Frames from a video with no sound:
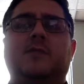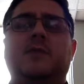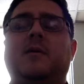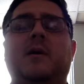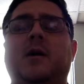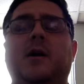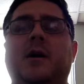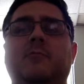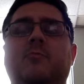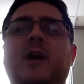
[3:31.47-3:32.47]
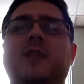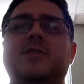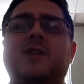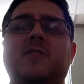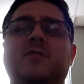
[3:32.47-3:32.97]
I'm writing
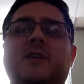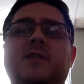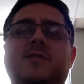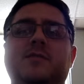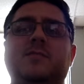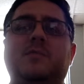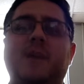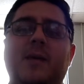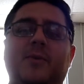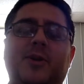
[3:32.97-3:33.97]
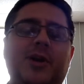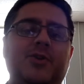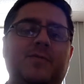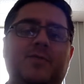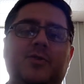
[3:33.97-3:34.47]
this cover letter to submit my
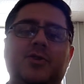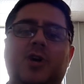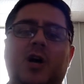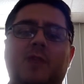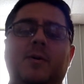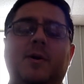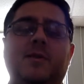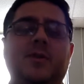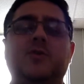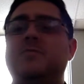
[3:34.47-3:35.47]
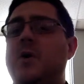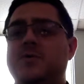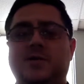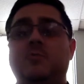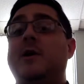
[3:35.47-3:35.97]
application for the job that you've
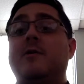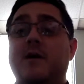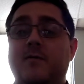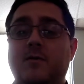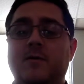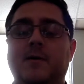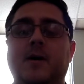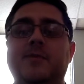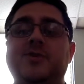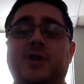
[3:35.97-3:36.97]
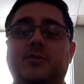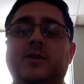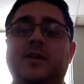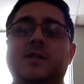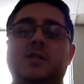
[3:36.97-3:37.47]
posted wherever. And
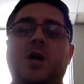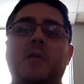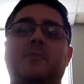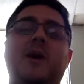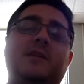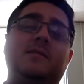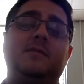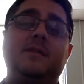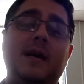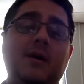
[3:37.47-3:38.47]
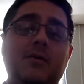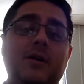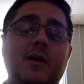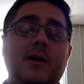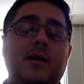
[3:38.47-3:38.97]
generally, it is common practice to
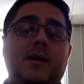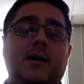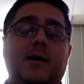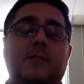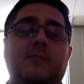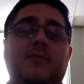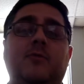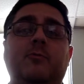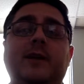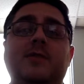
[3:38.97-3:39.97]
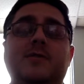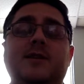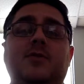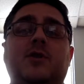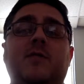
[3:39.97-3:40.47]
tell the readers
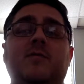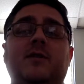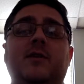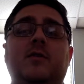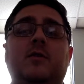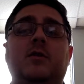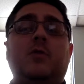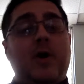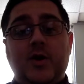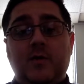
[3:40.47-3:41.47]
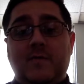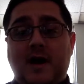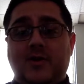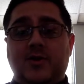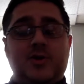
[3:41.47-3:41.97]
in your cover letter where you
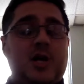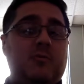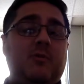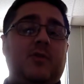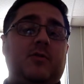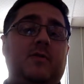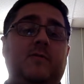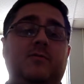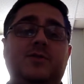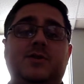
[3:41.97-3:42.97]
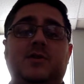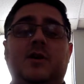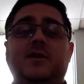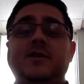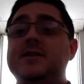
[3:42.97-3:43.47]
found their job, whether if it was
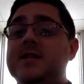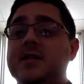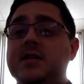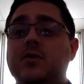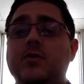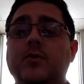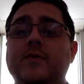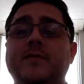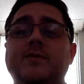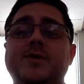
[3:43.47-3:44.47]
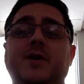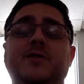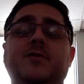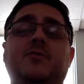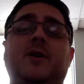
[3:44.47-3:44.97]
on Indeed or if it was on
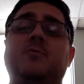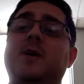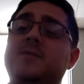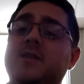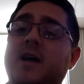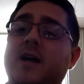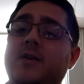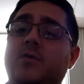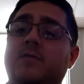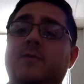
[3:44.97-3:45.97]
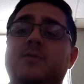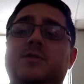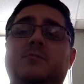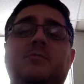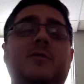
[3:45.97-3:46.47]
their direct website or if it
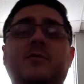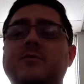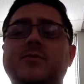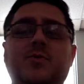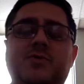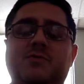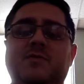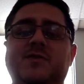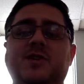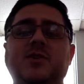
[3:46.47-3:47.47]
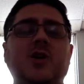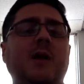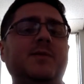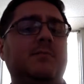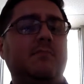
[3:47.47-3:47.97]
was one of the sources we've seen,
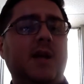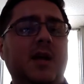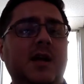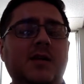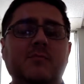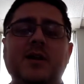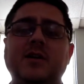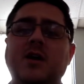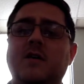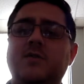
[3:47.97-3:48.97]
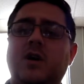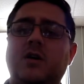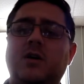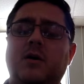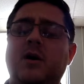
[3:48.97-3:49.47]
Jobs in Maine, the
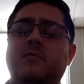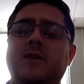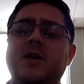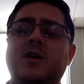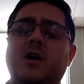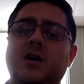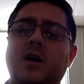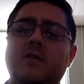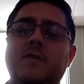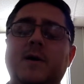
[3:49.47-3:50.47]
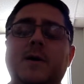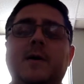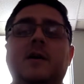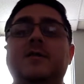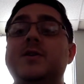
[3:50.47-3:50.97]
Maine.gov,
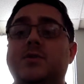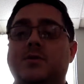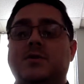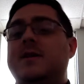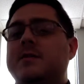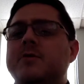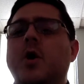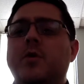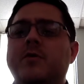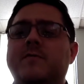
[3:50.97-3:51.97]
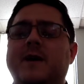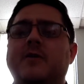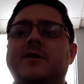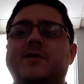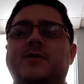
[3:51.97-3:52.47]
these sources. Let them know where you
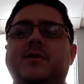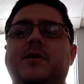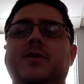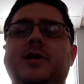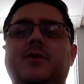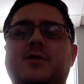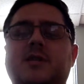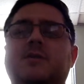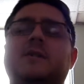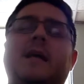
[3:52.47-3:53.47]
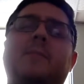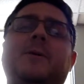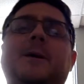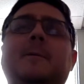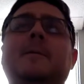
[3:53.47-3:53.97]
found it so they know that you're a serious
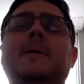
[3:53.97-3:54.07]
applicant.